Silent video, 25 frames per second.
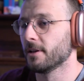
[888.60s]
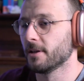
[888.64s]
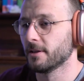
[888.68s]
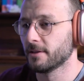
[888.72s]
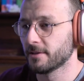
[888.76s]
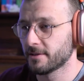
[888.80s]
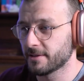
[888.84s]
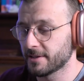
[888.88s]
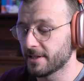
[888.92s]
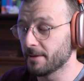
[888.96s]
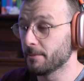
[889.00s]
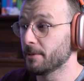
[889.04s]

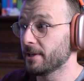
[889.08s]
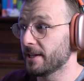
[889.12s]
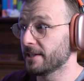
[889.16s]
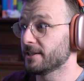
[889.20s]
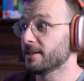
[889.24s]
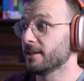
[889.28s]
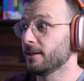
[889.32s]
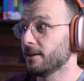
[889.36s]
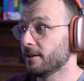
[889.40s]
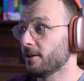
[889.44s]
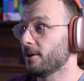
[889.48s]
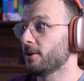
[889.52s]

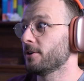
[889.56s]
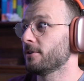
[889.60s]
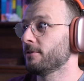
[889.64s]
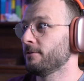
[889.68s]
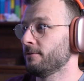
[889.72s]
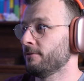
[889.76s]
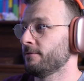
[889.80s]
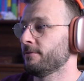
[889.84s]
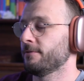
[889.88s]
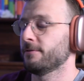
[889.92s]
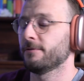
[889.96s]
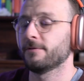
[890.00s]
Stimulates a lot
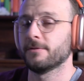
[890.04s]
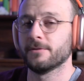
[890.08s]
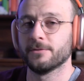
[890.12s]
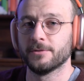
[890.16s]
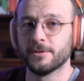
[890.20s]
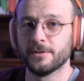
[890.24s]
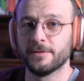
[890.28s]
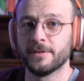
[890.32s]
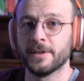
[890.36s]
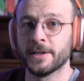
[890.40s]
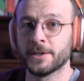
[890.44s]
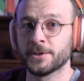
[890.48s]
of
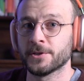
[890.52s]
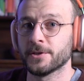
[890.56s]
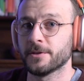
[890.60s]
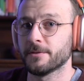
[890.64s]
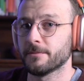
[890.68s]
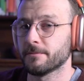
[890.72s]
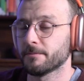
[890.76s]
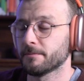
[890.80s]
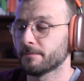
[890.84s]
reflection.